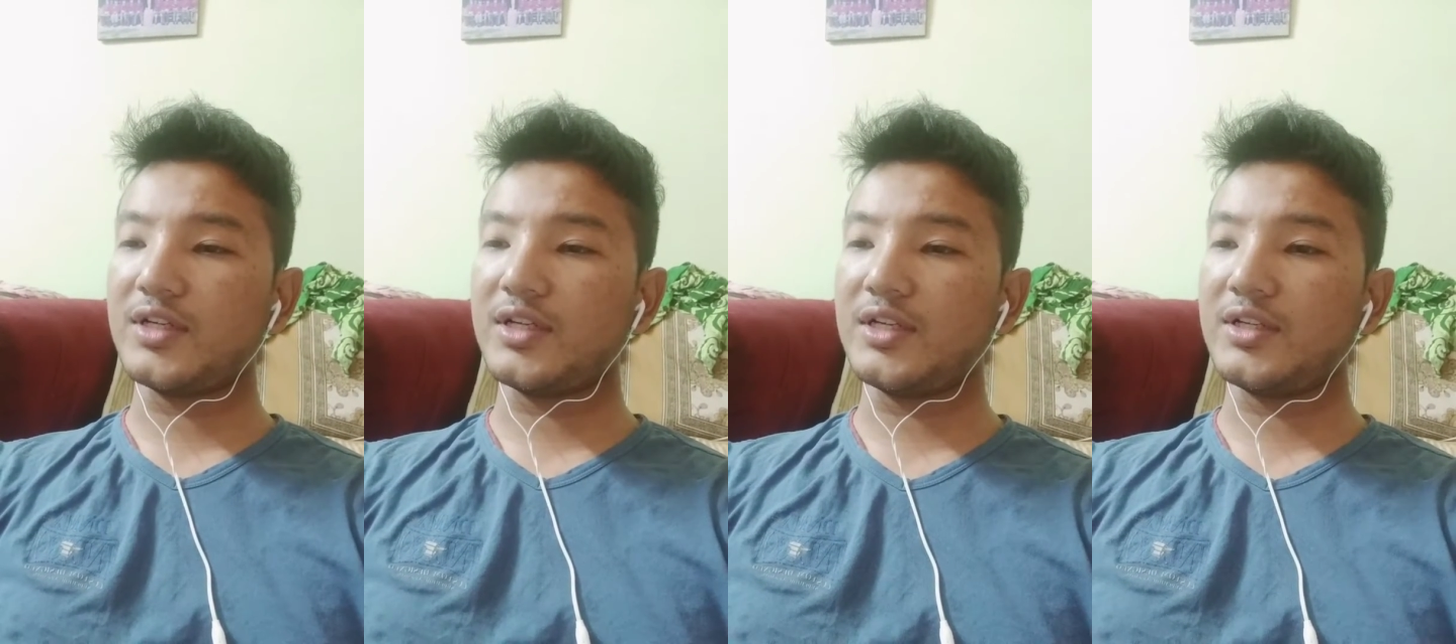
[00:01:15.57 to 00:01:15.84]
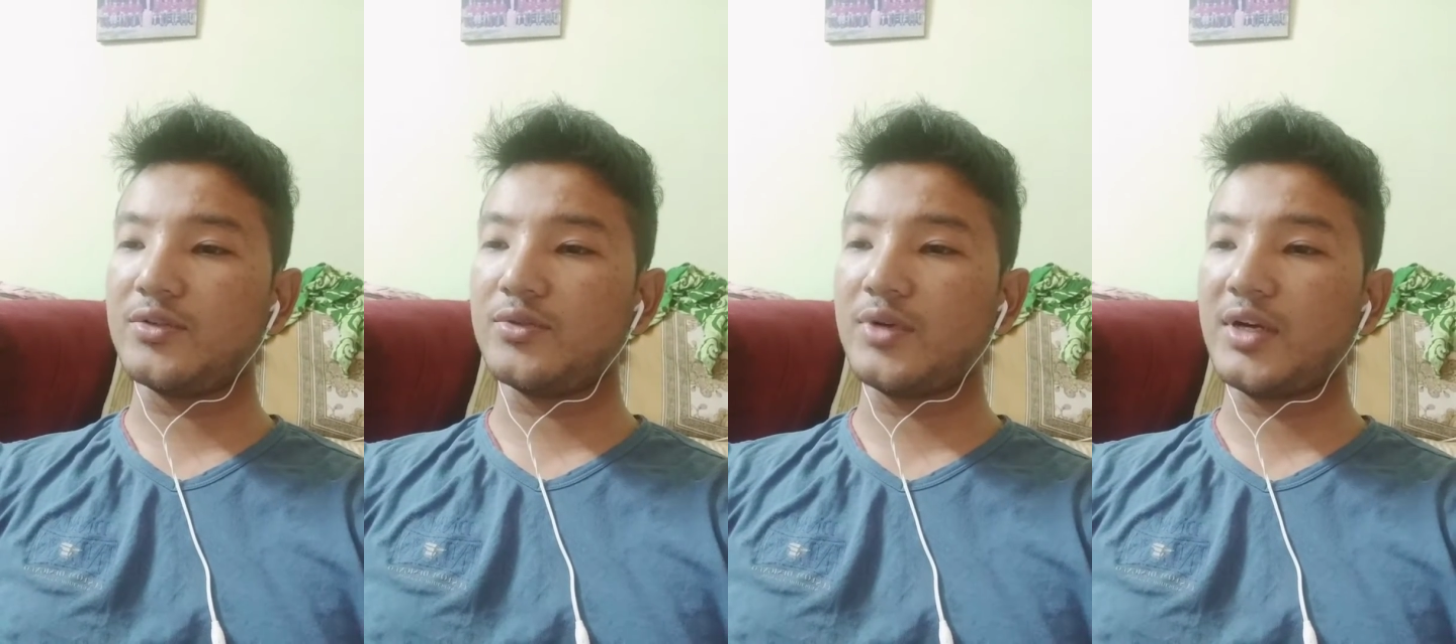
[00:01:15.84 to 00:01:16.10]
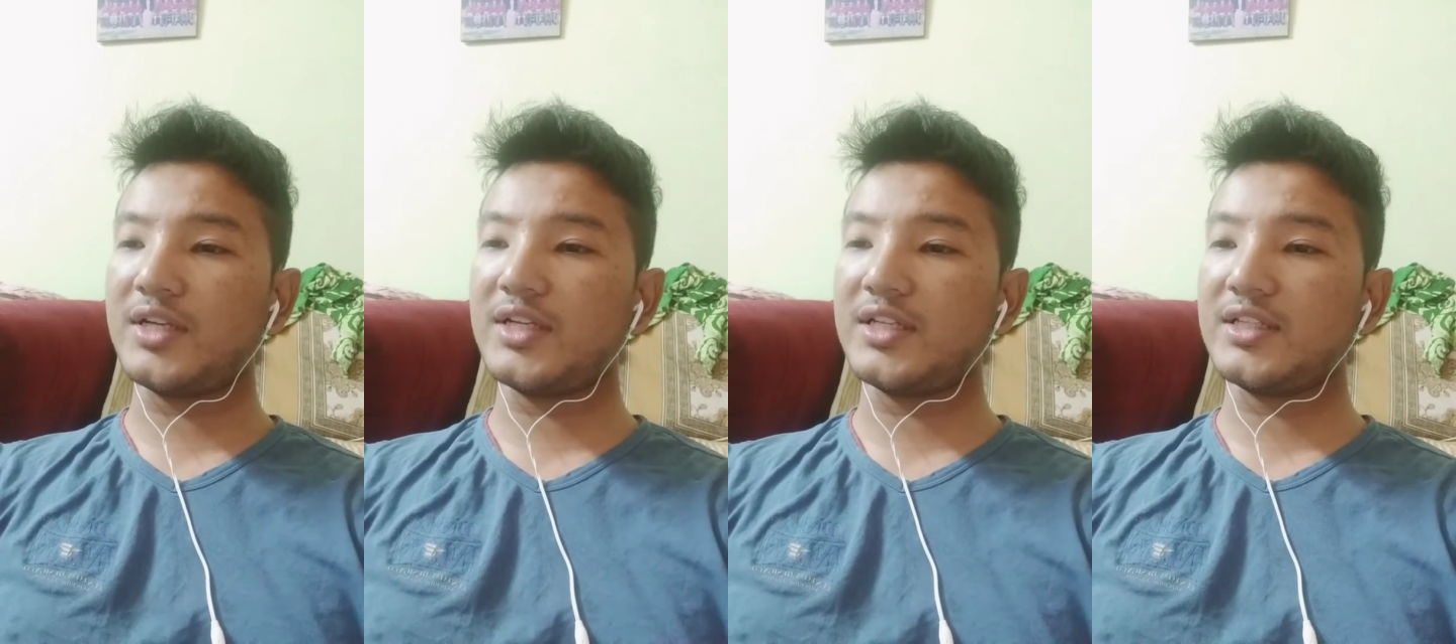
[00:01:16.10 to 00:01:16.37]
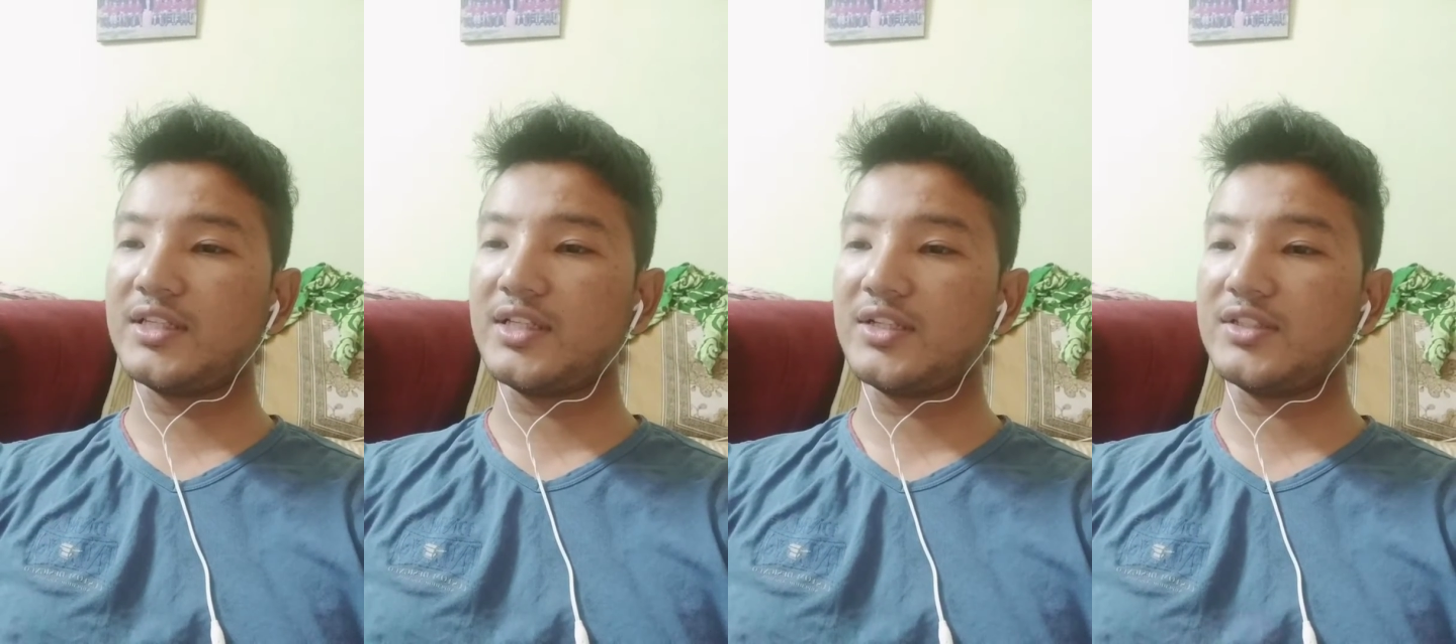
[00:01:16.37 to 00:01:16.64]
into writing
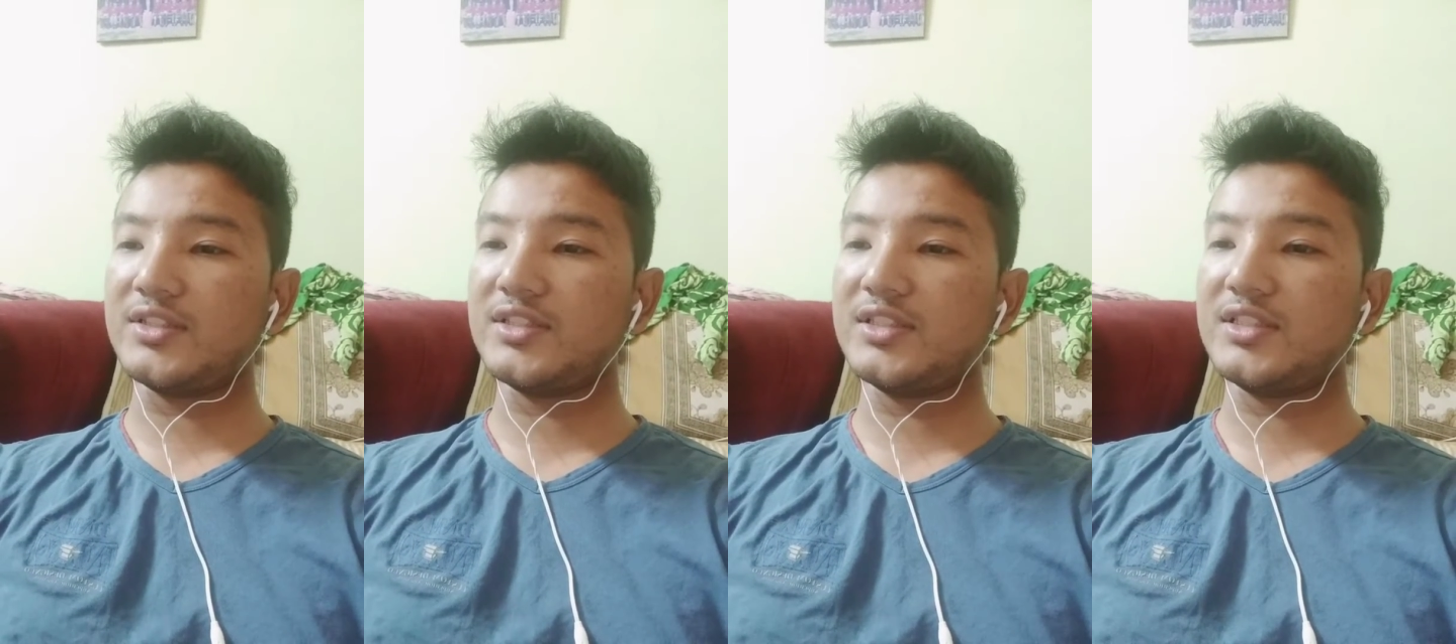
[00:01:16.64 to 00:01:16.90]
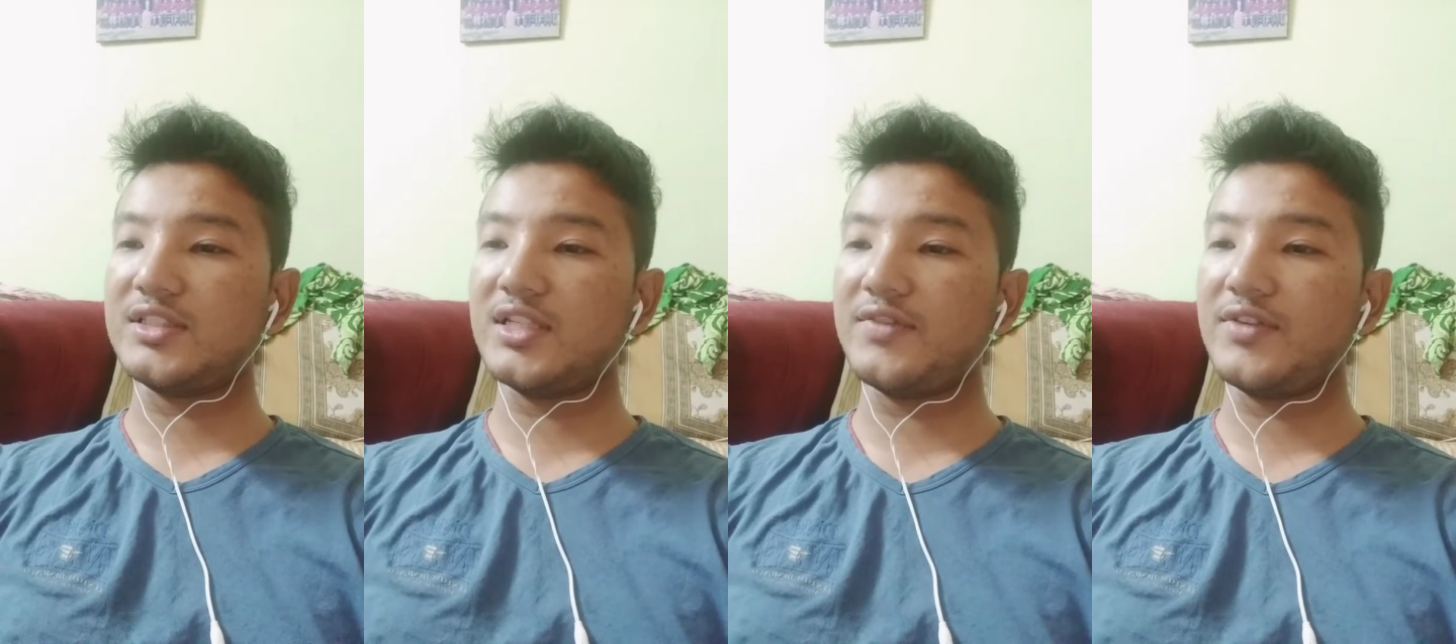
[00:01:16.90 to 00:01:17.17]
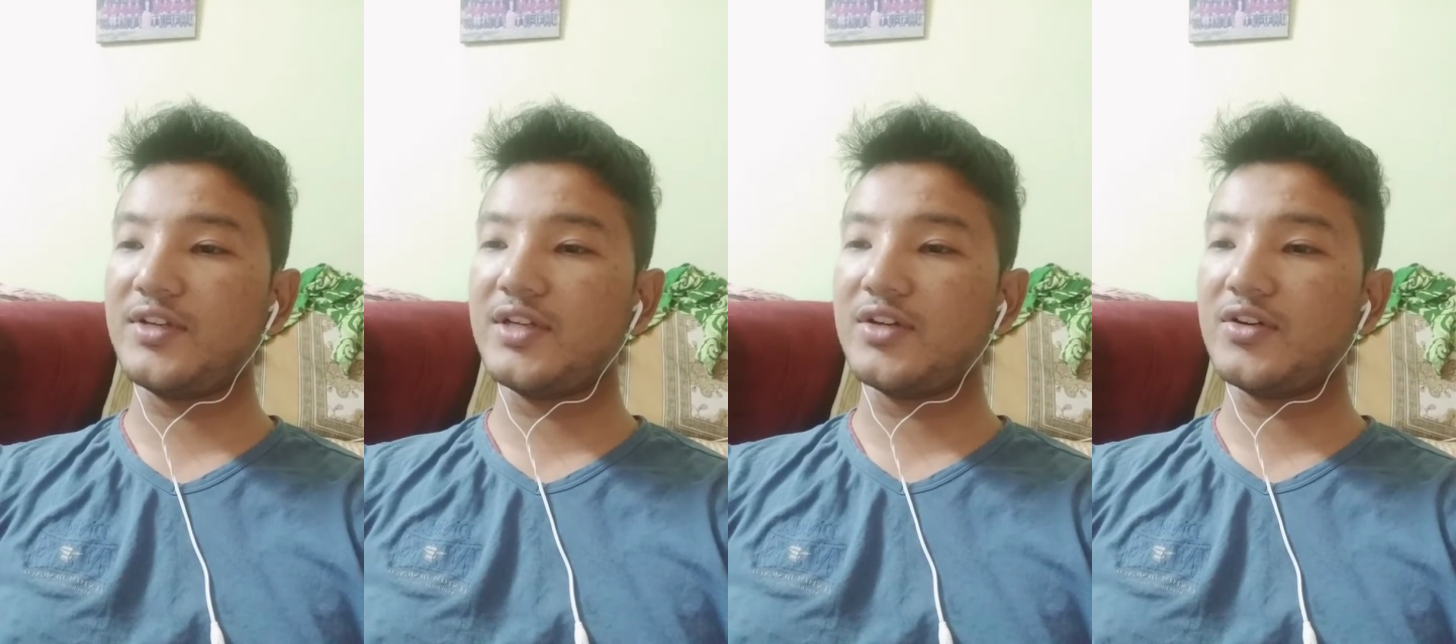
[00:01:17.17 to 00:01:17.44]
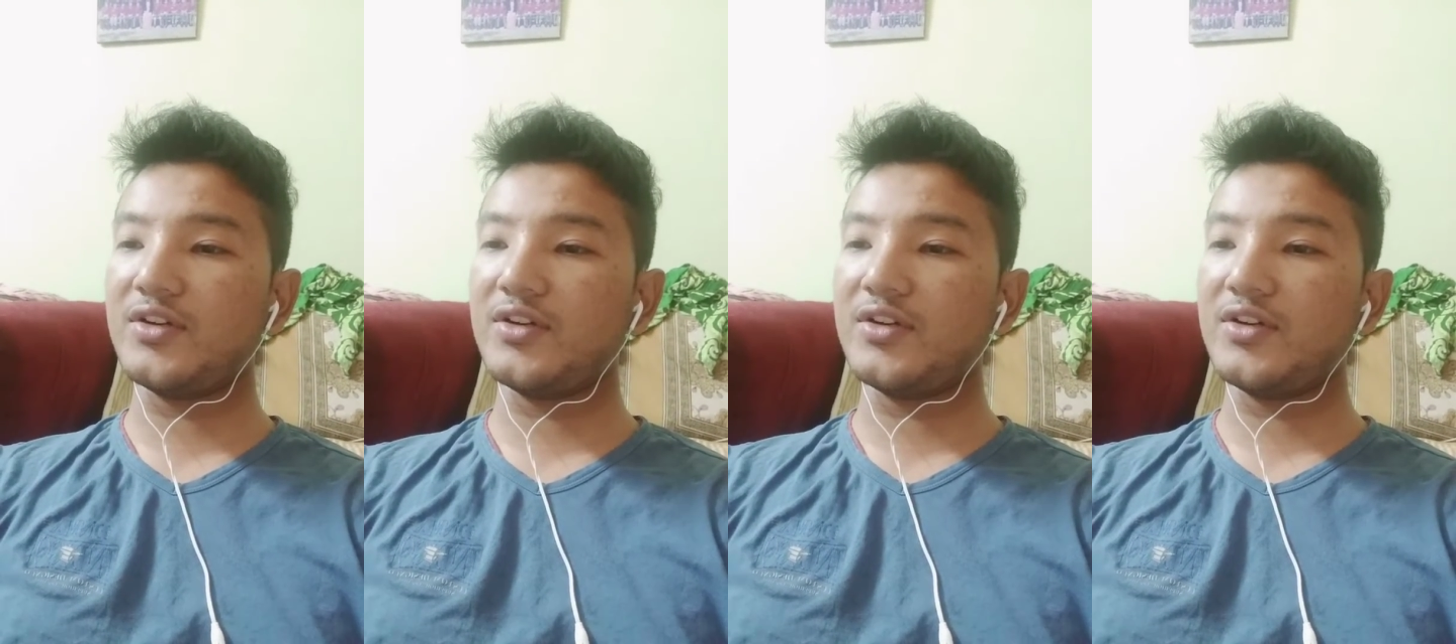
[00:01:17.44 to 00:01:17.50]
their CV